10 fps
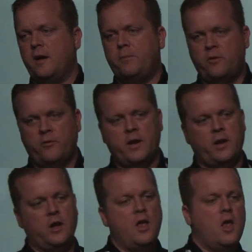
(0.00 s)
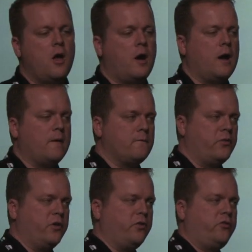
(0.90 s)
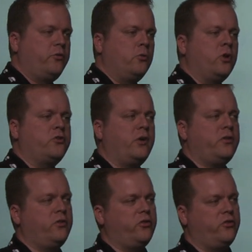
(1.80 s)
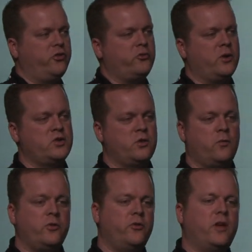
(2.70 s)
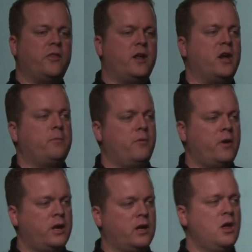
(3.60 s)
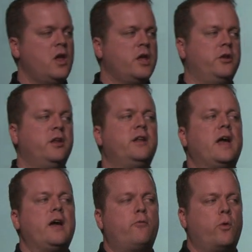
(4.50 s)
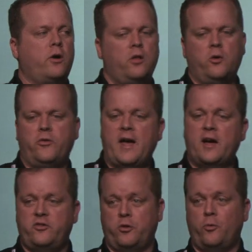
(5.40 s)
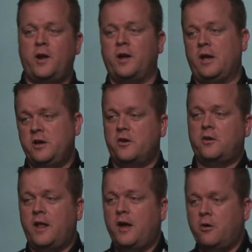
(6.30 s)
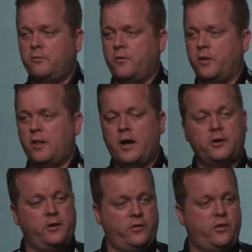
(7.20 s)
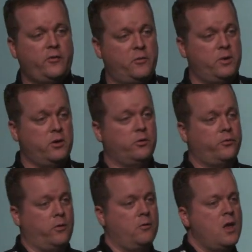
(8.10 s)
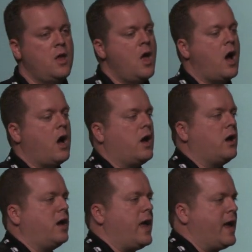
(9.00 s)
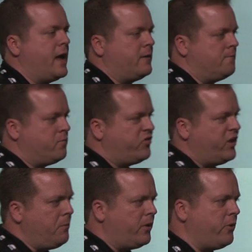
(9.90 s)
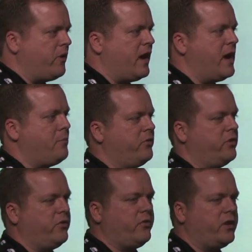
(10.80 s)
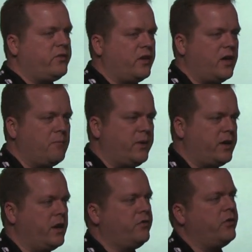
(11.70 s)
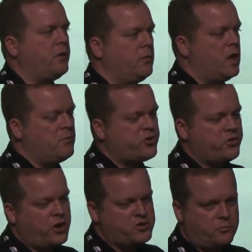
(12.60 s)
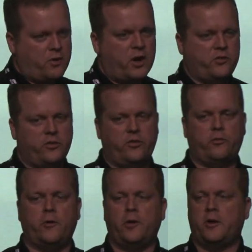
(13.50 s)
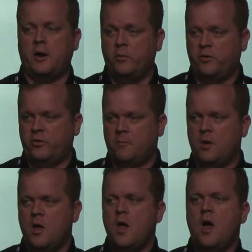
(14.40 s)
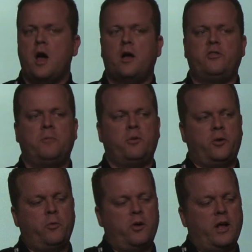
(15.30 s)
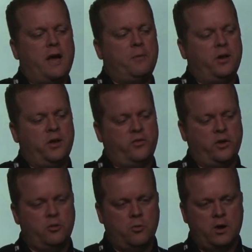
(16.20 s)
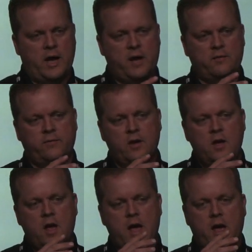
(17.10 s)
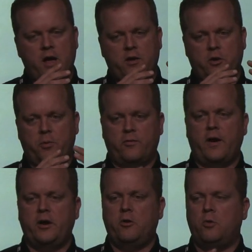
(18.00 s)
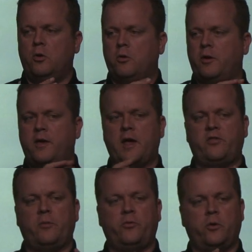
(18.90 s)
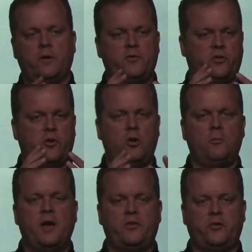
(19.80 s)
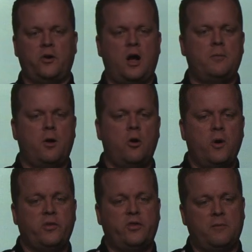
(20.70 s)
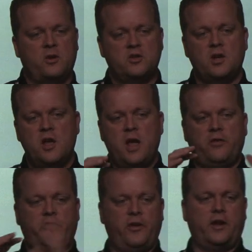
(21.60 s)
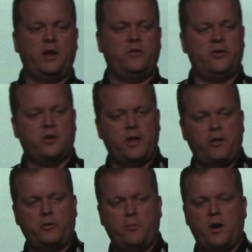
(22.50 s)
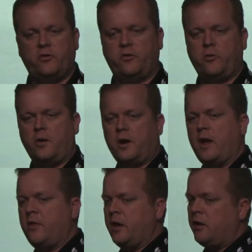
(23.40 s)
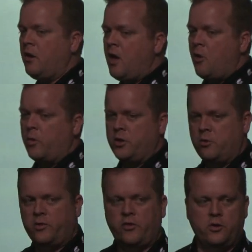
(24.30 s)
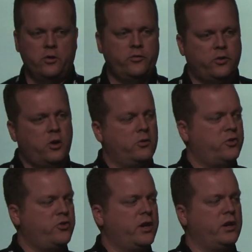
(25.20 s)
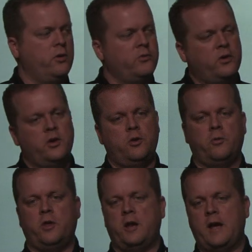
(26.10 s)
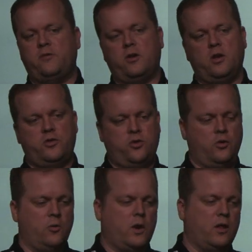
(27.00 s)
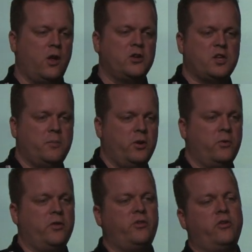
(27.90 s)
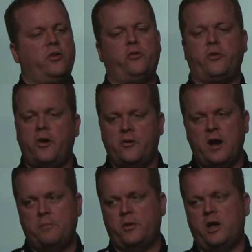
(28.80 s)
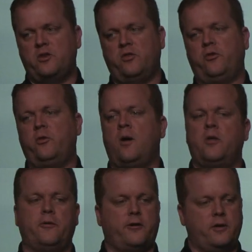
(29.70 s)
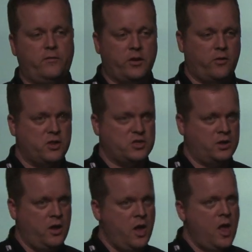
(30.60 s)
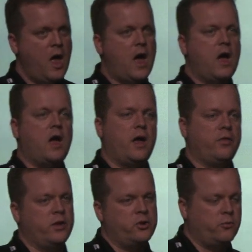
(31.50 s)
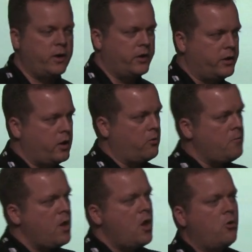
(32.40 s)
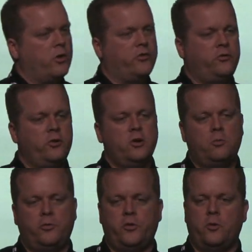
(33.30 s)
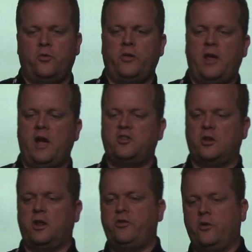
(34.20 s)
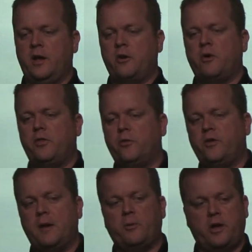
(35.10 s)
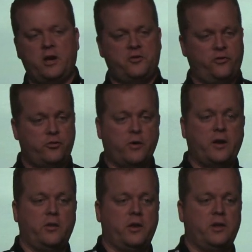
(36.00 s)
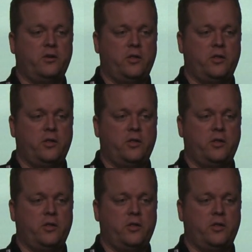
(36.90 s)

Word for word: up and ready. Uh, this tool addresses the situation of once you get that up and running, you need to have workloads actually running in your cloud for the cloud itself to be useful. Uh, and typically what happens is that uh, because the image creation process is really cumbersome, uh, typically what will happen is that you will have your provider will get some sort of just Goldmaster OS image and stick it into your Glance repository. And then when you as a user go in to try to use it, you would then have to, to uh, launch up a new instance, install your applications, do all your configuration, uh, and then you're ready to go. What Studio will do is let, actually lets you integrate those applications directly into